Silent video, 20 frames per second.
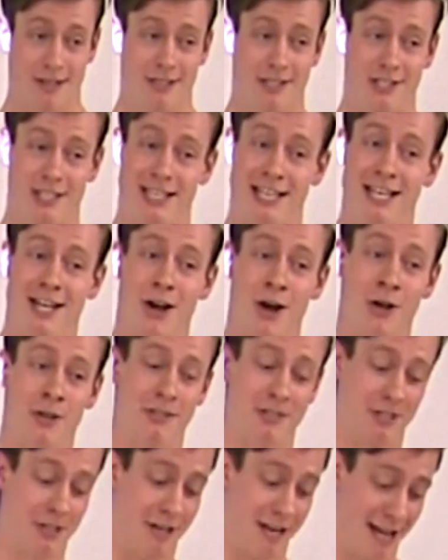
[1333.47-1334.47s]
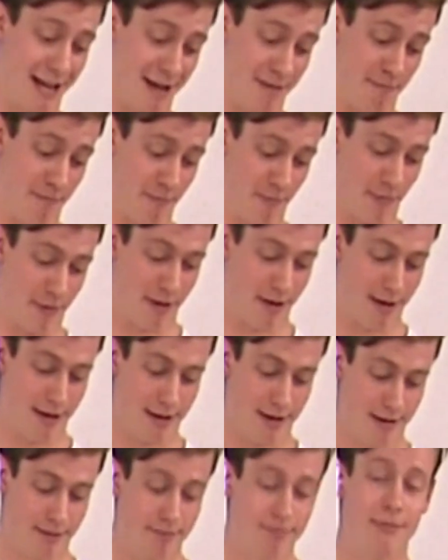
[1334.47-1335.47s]
She answered him,
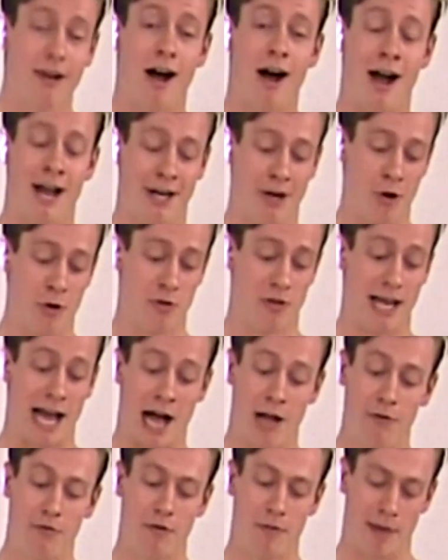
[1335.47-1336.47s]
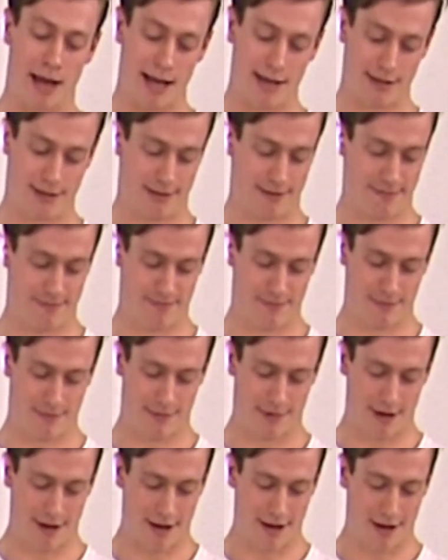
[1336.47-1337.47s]
"I know the alphabet.
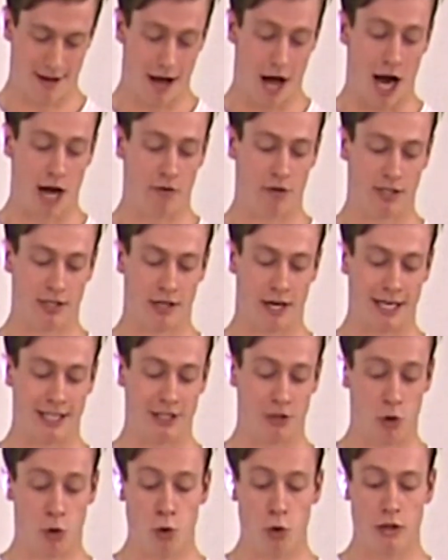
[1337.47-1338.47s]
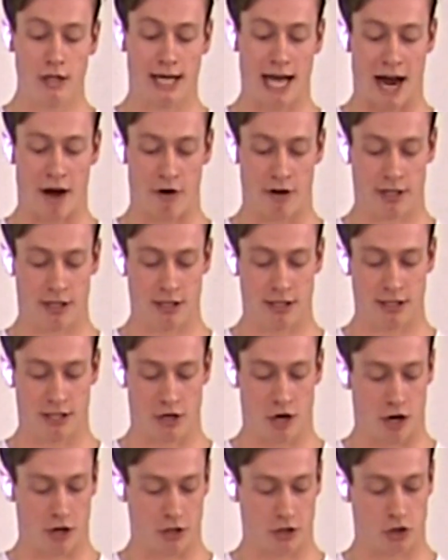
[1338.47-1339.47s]
I recite all the characters
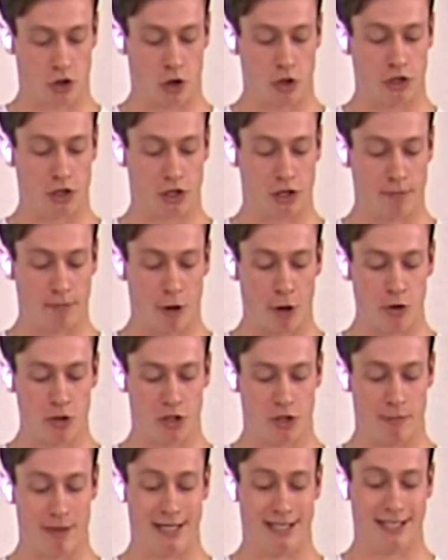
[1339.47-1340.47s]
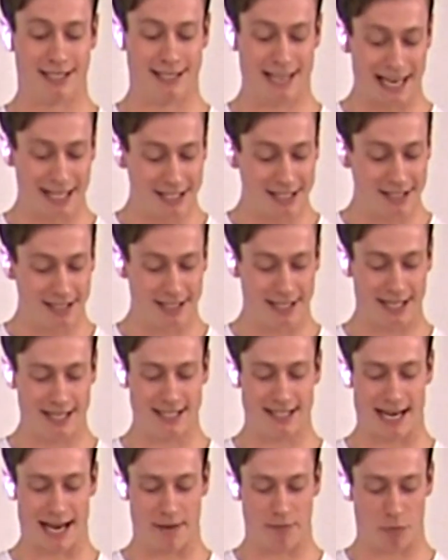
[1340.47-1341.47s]
and ask God to compose them into
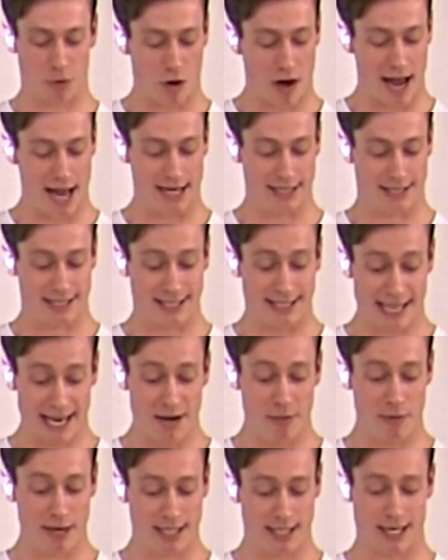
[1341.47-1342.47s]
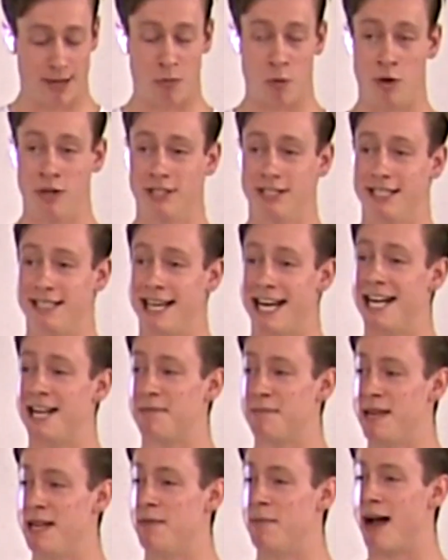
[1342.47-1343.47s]
sentences and prayers to send me someone to
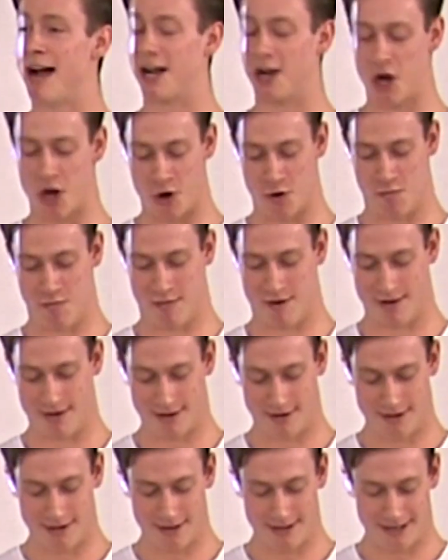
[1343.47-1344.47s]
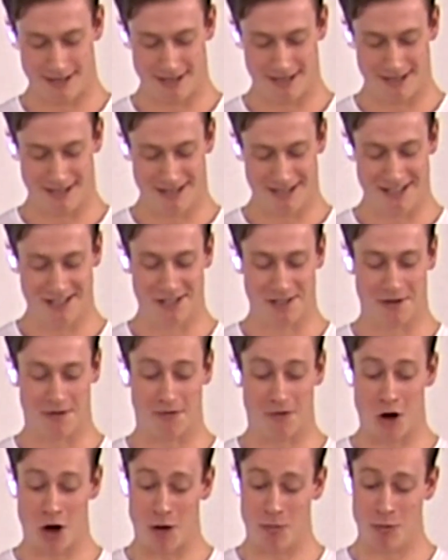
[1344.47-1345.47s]
take me back home." The
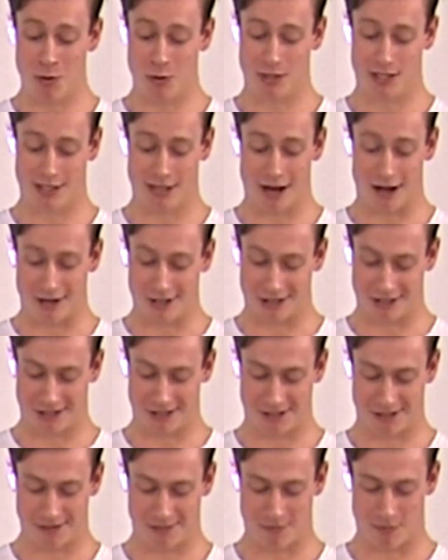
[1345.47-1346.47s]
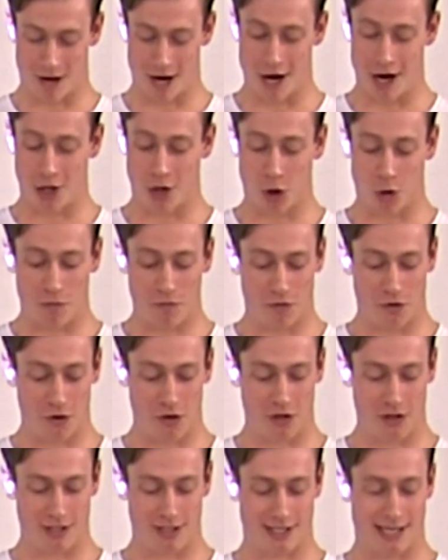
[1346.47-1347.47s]
farmer was touched by her
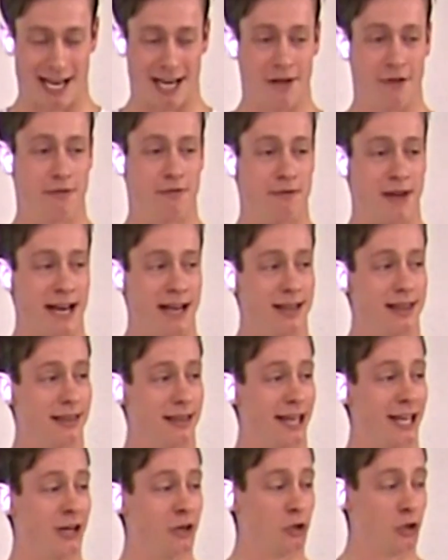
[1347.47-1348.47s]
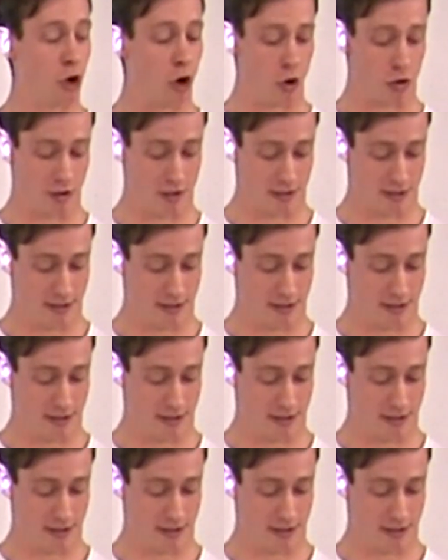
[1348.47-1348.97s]
confidence and faith in God.